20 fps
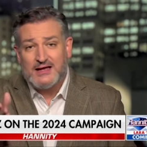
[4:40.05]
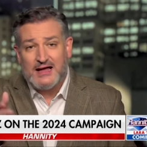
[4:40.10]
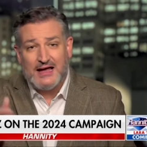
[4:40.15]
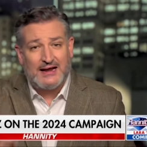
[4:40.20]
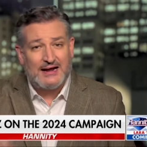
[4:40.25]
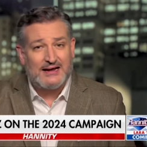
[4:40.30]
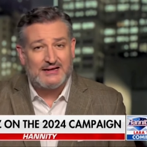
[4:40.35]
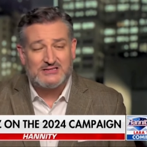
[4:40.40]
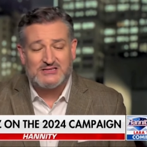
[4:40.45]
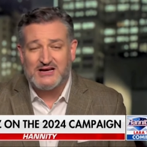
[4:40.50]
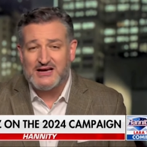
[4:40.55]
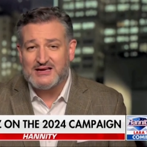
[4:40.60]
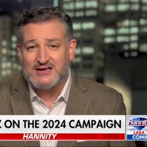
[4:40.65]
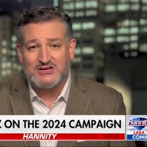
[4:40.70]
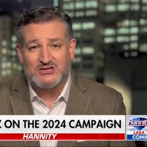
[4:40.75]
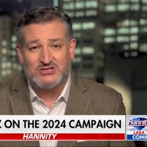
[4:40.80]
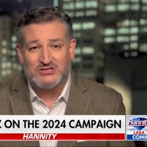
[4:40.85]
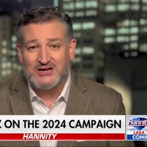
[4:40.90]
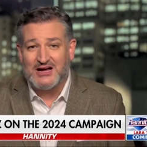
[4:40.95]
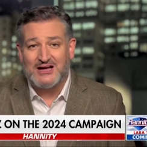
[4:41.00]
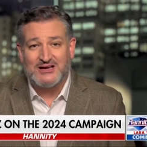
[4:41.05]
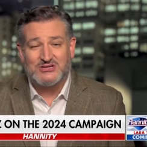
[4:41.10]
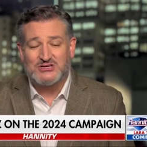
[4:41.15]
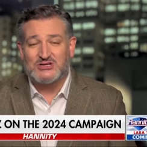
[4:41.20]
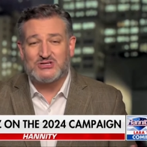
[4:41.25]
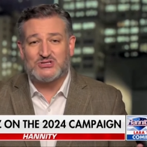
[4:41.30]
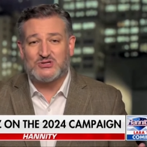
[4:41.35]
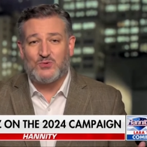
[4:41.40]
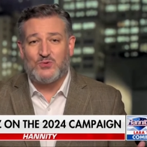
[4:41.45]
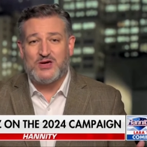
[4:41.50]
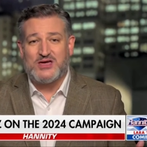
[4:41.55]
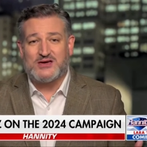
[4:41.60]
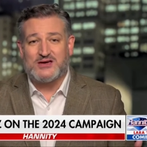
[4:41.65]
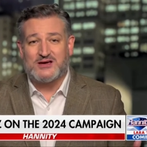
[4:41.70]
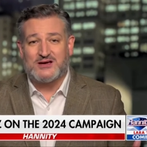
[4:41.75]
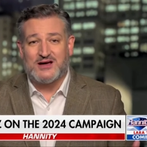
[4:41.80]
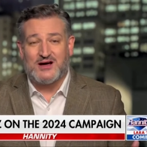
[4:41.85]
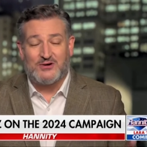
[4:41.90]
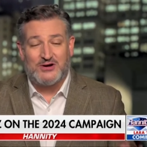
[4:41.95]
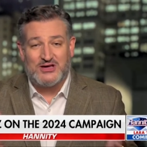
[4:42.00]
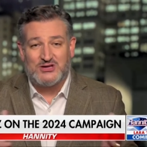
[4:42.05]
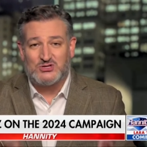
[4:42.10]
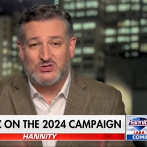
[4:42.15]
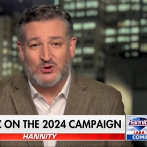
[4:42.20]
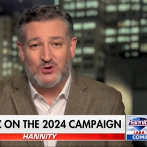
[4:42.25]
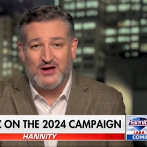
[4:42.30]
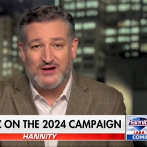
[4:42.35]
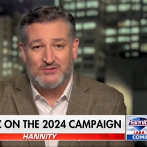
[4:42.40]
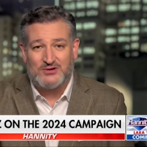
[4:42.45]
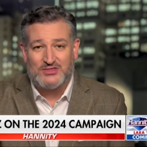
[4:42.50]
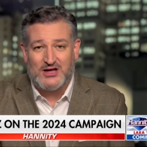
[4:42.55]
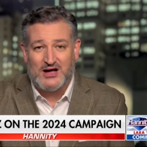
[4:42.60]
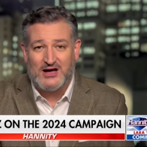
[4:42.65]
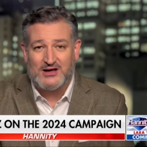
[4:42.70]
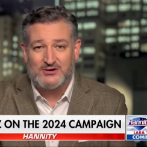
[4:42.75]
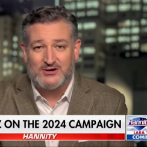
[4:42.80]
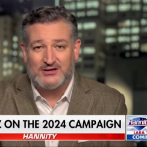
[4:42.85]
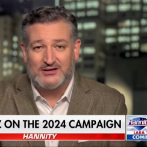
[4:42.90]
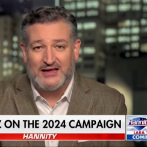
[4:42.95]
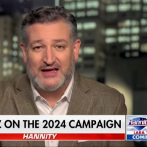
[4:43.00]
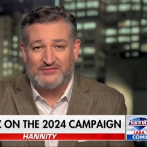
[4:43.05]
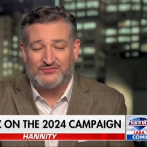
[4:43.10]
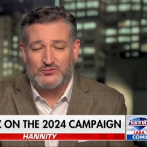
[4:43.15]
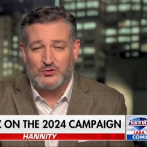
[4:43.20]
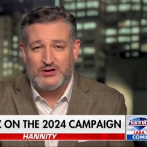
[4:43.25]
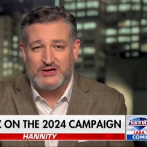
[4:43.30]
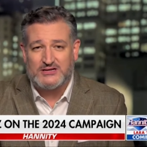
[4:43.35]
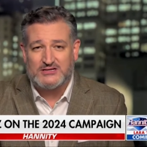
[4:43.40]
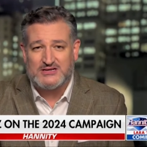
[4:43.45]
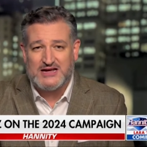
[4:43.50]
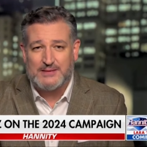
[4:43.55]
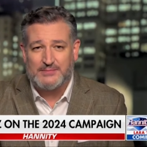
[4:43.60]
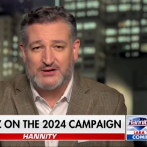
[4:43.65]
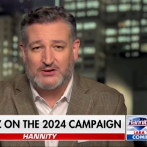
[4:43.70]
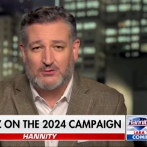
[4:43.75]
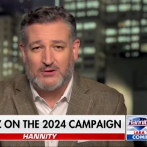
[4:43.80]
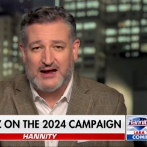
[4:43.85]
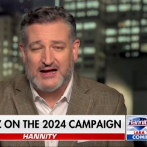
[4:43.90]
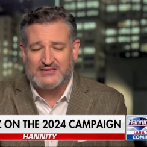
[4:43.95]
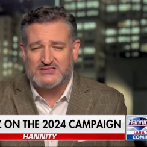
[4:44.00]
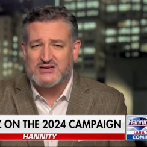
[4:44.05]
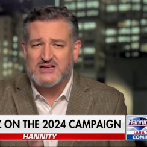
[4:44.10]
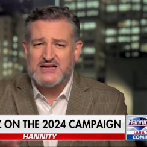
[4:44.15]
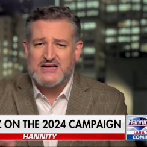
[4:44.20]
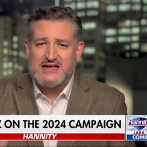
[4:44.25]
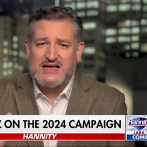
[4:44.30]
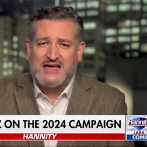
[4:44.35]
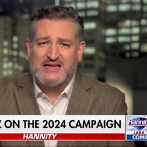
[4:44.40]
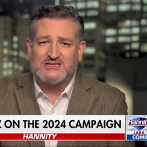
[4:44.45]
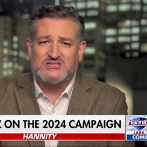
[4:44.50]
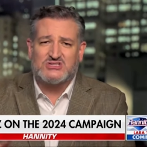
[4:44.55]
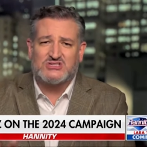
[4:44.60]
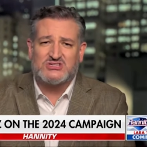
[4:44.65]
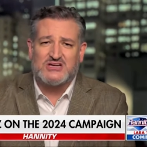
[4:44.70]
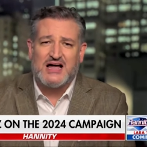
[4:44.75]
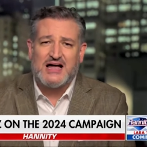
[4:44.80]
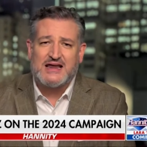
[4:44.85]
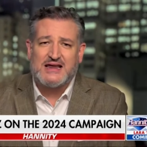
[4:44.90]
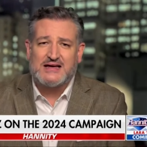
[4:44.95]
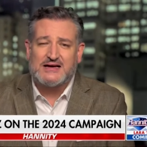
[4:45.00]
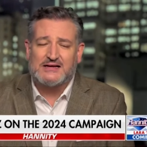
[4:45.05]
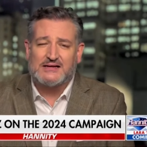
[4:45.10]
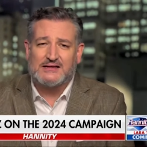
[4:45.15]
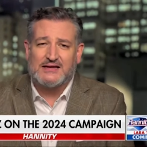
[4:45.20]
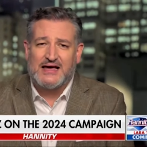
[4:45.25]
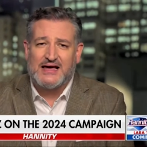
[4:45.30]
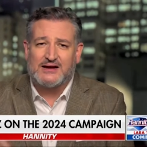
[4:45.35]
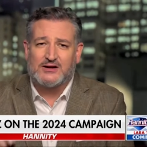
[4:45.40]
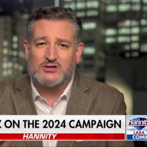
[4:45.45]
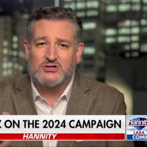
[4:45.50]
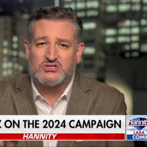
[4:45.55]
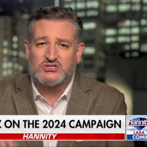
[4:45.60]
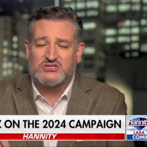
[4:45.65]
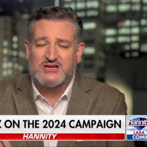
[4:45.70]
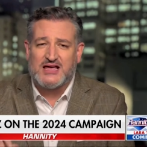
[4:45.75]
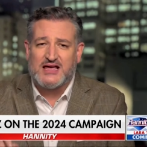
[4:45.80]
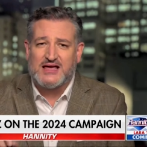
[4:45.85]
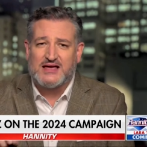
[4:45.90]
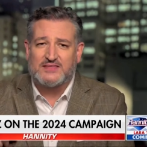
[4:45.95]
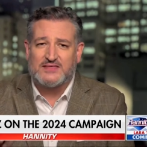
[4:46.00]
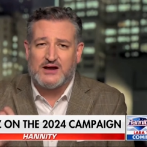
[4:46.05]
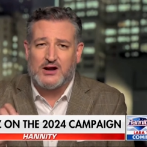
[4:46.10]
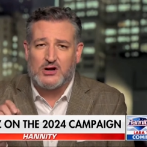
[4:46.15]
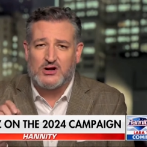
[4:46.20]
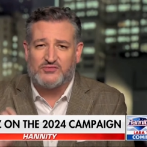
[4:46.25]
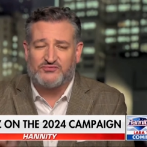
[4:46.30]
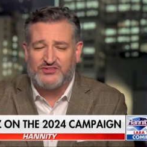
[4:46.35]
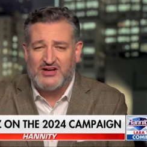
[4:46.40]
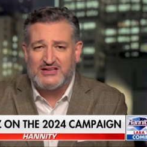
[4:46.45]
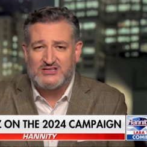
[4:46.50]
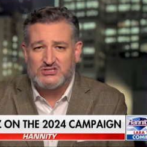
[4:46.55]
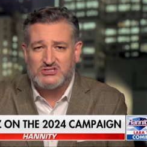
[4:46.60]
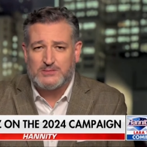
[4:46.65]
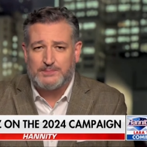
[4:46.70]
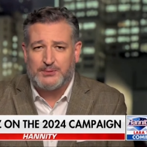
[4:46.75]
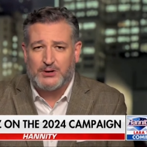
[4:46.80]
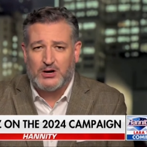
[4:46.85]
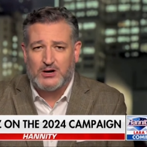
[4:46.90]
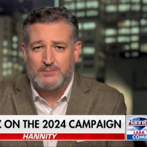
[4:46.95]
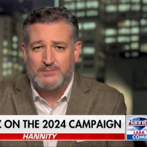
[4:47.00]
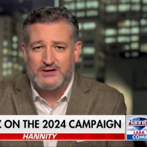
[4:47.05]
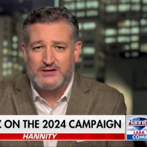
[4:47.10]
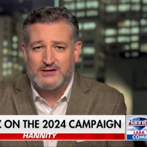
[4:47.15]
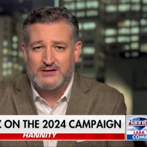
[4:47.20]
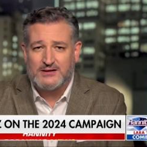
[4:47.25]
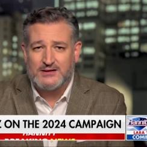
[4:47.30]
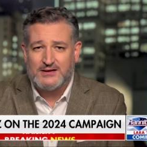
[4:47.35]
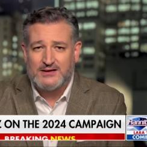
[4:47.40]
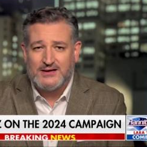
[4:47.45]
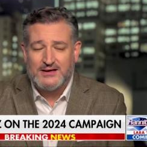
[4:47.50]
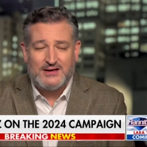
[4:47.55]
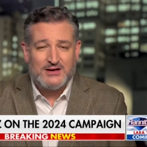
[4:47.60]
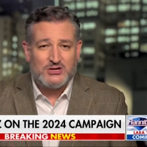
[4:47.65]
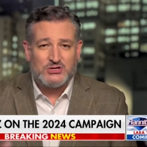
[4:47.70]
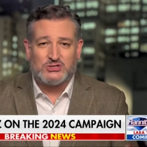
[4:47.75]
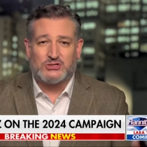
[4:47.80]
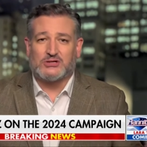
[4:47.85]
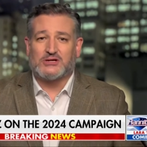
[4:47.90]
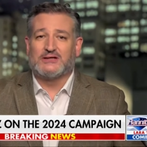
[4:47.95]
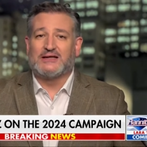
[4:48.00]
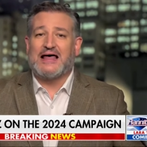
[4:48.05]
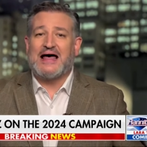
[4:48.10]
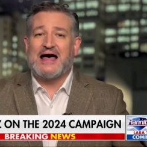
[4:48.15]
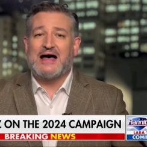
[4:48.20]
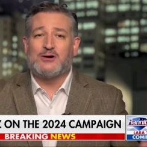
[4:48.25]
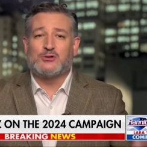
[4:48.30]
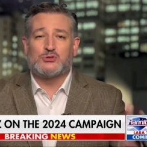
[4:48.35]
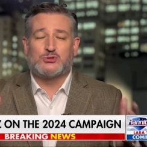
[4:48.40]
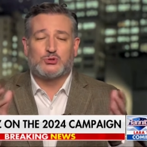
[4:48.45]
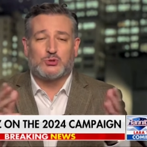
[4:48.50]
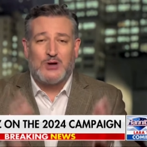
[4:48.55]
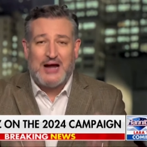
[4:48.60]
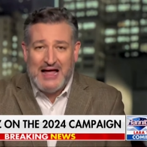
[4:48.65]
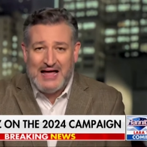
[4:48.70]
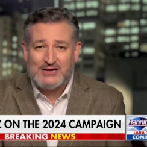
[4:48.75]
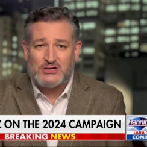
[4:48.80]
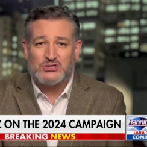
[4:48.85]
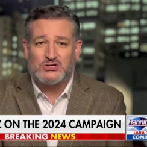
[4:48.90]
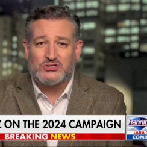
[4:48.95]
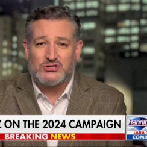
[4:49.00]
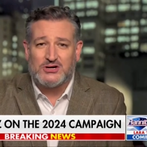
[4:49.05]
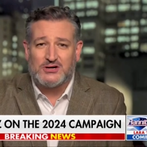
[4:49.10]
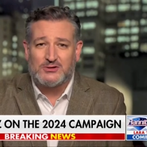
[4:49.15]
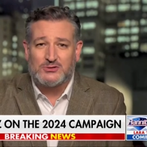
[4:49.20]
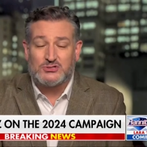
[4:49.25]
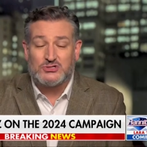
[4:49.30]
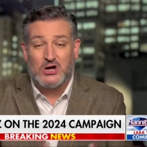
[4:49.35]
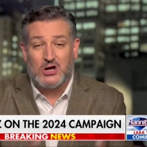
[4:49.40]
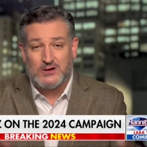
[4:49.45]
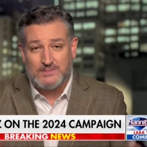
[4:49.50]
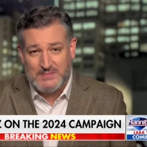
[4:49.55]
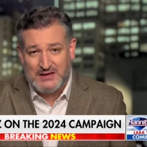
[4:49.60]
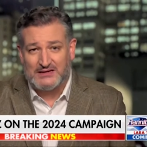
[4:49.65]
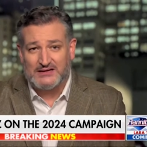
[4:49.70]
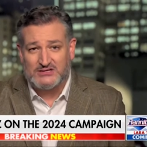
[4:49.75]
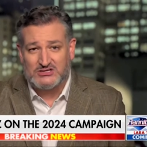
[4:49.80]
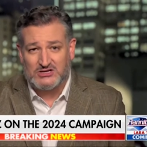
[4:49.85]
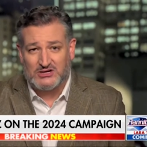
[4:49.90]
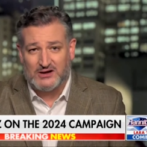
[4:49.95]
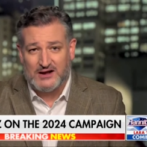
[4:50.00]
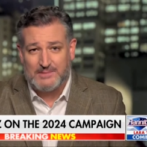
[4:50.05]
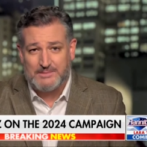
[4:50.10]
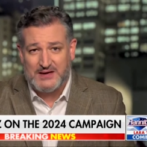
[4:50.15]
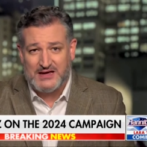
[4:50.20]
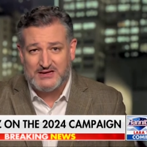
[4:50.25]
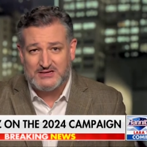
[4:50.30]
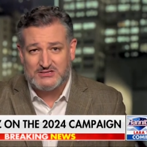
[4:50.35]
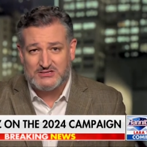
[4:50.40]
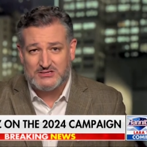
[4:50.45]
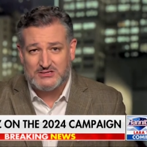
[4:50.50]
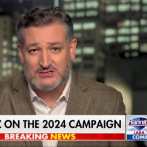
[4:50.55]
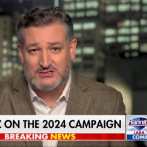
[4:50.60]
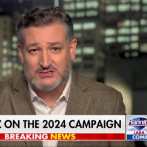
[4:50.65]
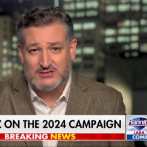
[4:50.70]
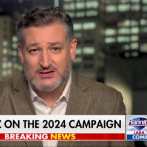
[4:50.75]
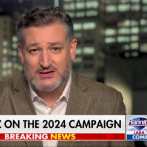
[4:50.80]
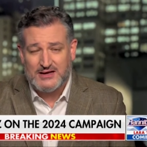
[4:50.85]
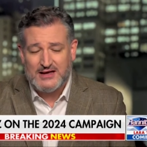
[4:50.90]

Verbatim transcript: And I'll tell you, Sean, just a week ago, he joined with 100 left wing Democrats in signing a letter saying that our Defense Department should allow drag shows on military bases